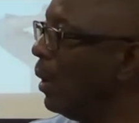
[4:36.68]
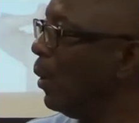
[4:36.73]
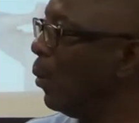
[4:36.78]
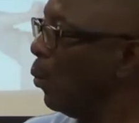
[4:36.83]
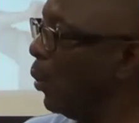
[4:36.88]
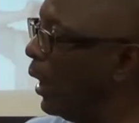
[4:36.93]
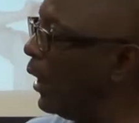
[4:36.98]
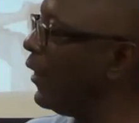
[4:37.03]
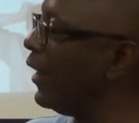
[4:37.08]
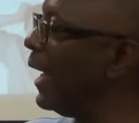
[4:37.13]

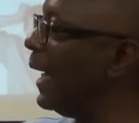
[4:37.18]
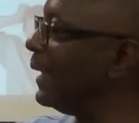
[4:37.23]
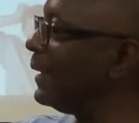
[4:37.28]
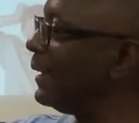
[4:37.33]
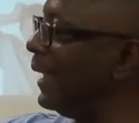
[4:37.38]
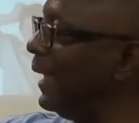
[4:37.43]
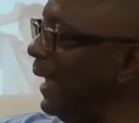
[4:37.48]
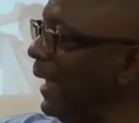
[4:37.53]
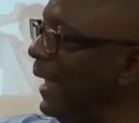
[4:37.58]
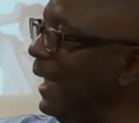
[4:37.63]
Whether
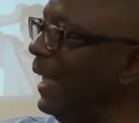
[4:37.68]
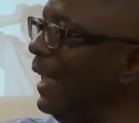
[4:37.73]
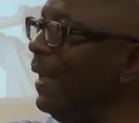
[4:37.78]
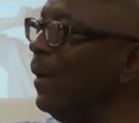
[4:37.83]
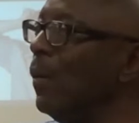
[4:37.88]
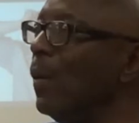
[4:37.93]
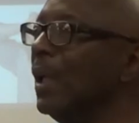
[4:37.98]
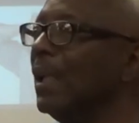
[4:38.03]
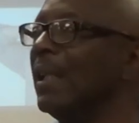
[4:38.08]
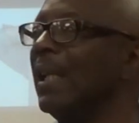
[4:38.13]
that's
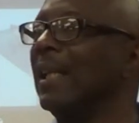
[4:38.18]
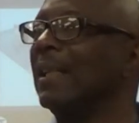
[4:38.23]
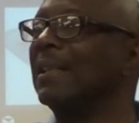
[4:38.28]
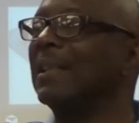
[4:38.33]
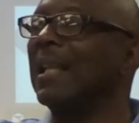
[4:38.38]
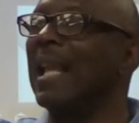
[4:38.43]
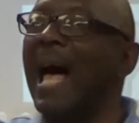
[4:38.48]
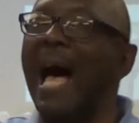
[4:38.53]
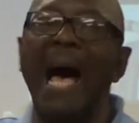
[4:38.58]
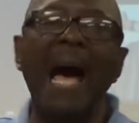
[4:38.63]
eating, whether
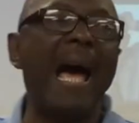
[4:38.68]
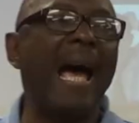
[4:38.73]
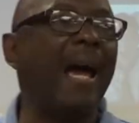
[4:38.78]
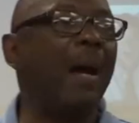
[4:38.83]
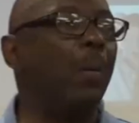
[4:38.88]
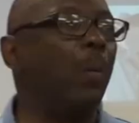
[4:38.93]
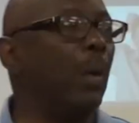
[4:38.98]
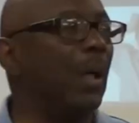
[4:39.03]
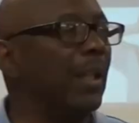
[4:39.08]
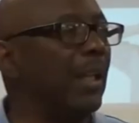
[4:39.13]
that's
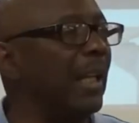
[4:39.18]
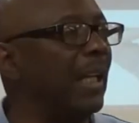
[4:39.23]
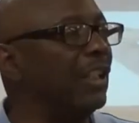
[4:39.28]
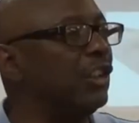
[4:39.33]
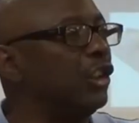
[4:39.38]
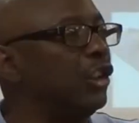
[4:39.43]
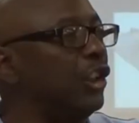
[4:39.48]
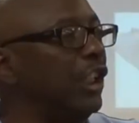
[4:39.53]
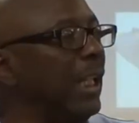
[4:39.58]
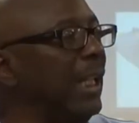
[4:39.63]
lying, whether
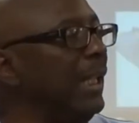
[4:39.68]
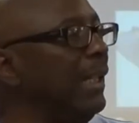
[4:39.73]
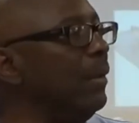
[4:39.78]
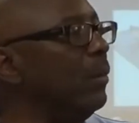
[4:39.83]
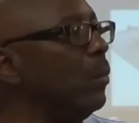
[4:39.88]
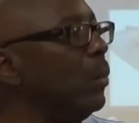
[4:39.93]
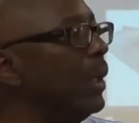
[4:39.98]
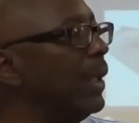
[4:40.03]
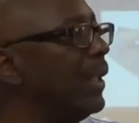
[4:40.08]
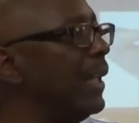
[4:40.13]
that's
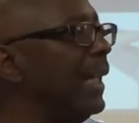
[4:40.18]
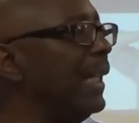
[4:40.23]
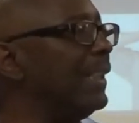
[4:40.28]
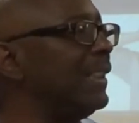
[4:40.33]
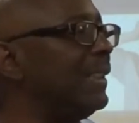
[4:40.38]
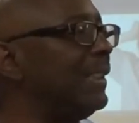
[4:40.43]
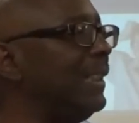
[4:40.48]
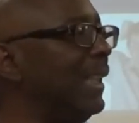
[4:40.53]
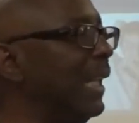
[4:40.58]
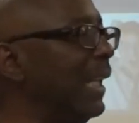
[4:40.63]
cheating, whether
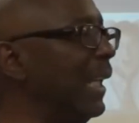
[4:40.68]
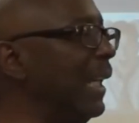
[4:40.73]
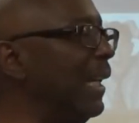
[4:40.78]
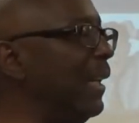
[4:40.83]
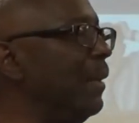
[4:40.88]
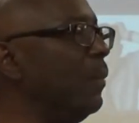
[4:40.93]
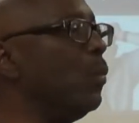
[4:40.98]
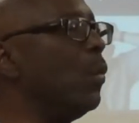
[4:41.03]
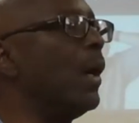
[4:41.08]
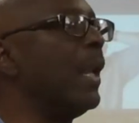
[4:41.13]
that's
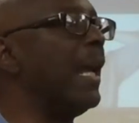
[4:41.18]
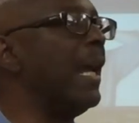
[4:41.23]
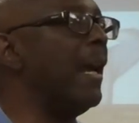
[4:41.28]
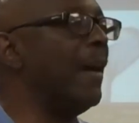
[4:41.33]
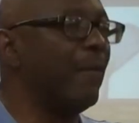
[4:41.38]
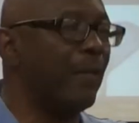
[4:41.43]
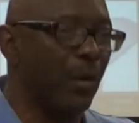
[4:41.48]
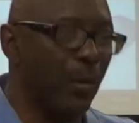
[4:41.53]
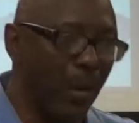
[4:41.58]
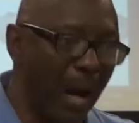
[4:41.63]
stealing,
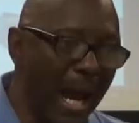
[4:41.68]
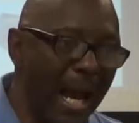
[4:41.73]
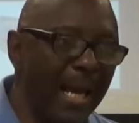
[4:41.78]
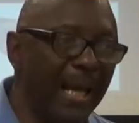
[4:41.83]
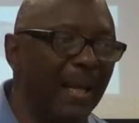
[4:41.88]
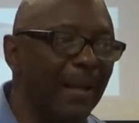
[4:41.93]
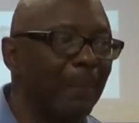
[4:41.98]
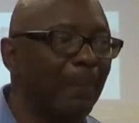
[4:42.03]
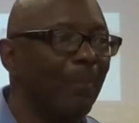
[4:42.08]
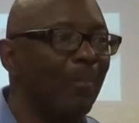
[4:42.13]
whatever,
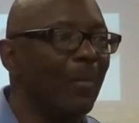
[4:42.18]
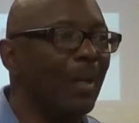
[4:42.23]
right?